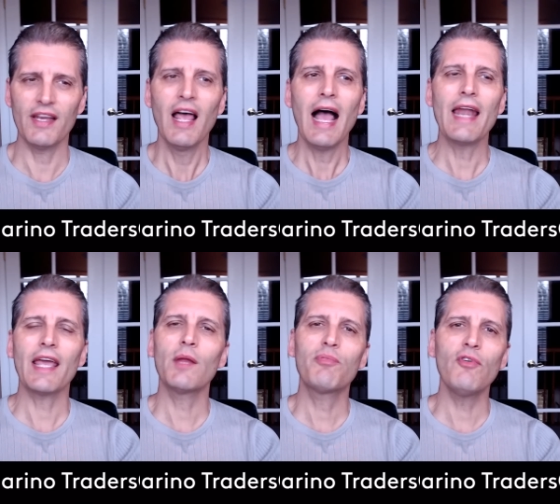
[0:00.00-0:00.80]
And I
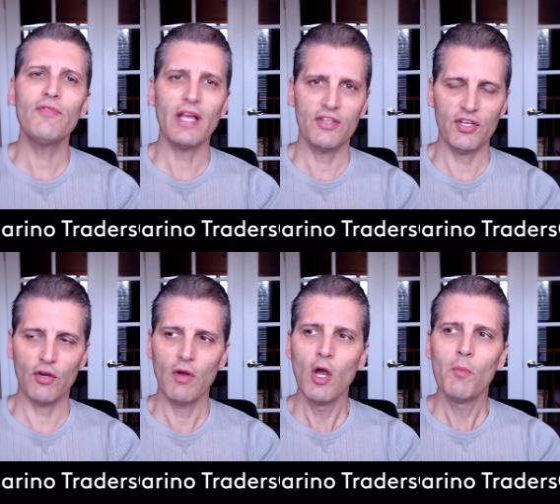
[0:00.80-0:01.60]
can prove that to you,
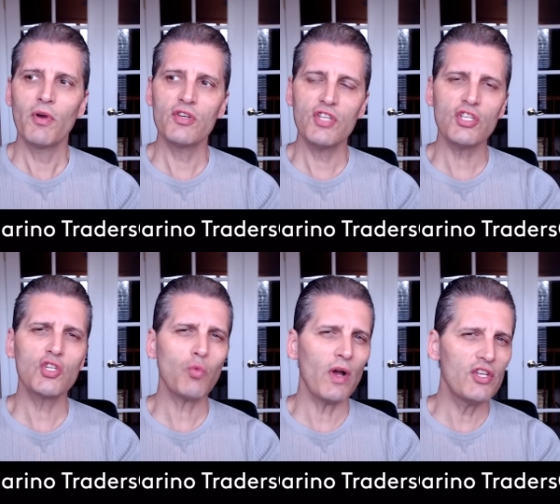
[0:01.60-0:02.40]
because this is
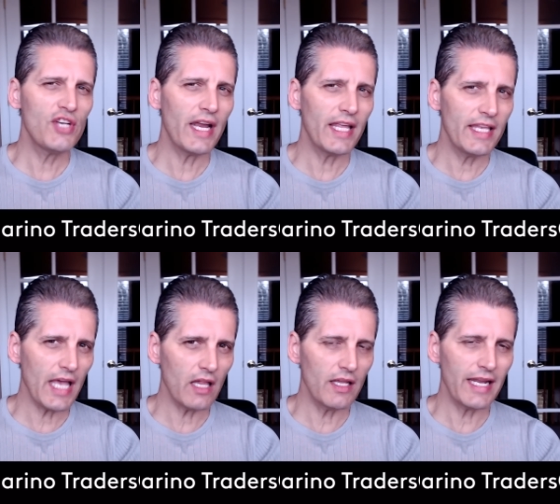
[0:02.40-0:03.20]
why Janet
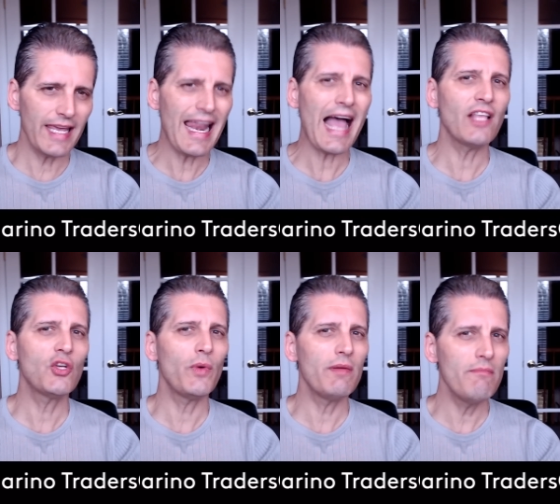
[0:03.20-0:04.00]
Yellen, again, had to
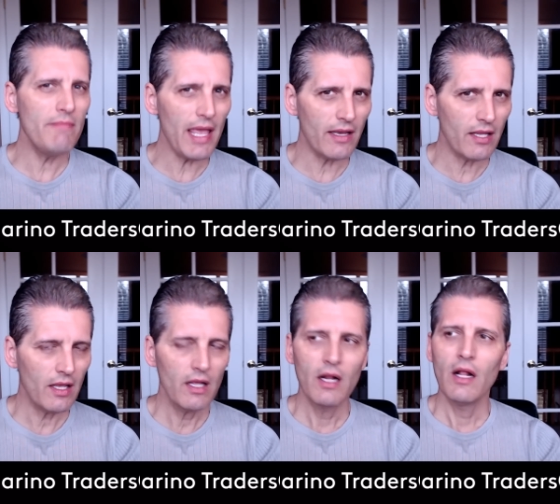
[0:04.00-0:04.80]
admit
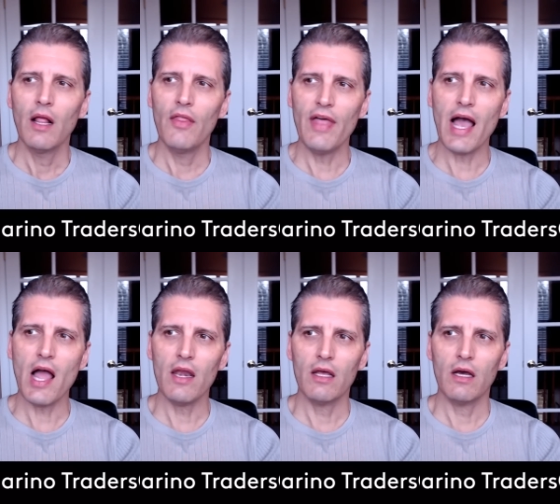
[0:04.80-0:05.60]

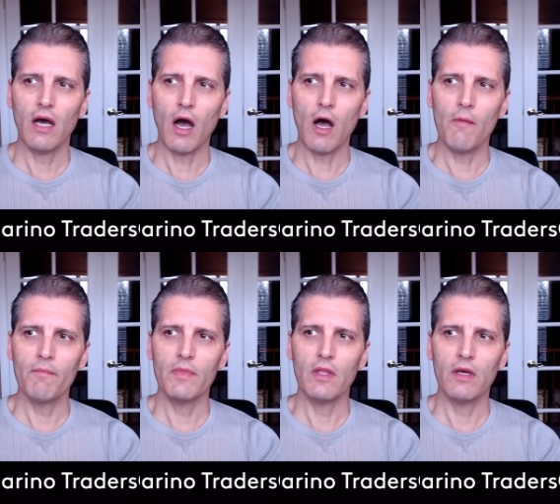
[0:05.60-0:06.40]
that um,
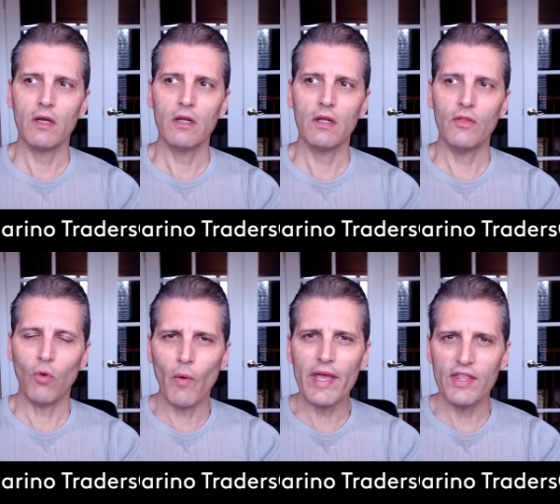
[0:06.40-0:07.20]
the
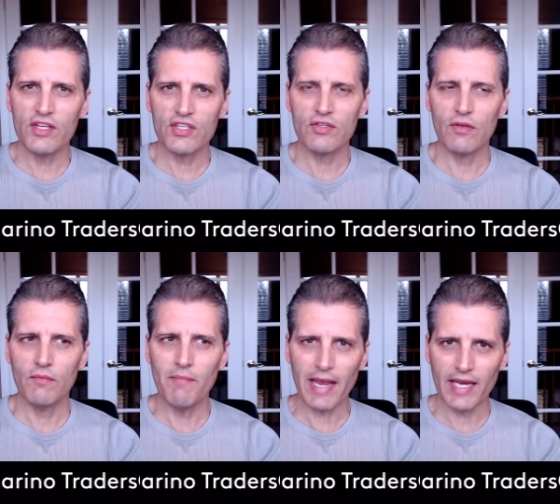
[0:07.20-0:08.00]
way this
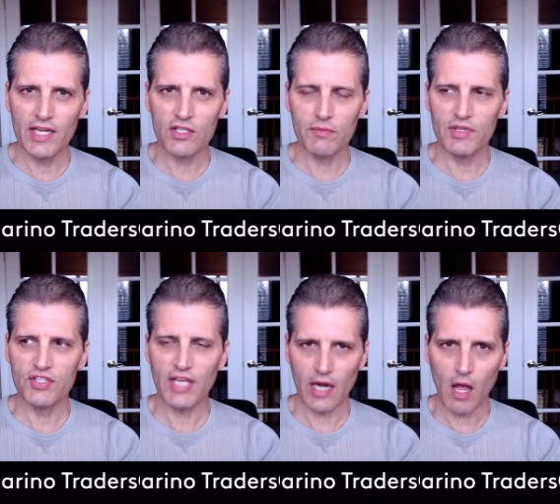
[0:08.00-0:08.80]
mechanism is
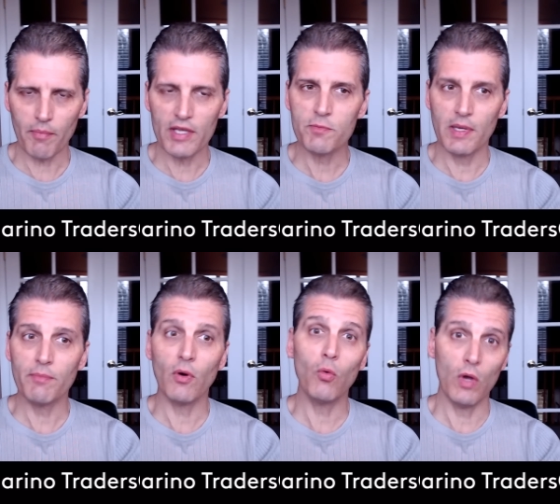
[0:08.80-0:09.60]
set up is
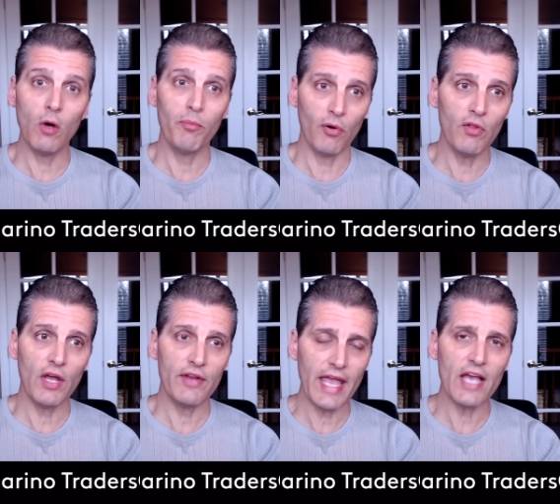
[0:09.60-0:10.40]
people will pull their
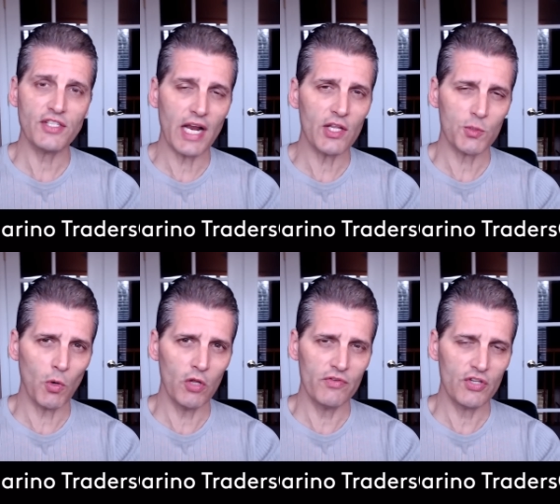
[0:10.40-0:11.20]
cash out of
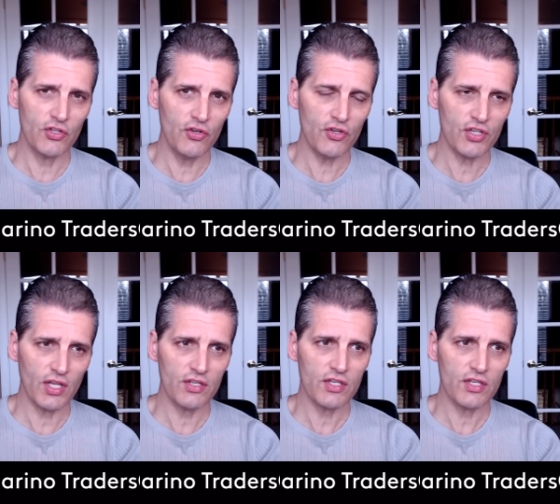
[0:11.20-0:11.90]
smaller institutions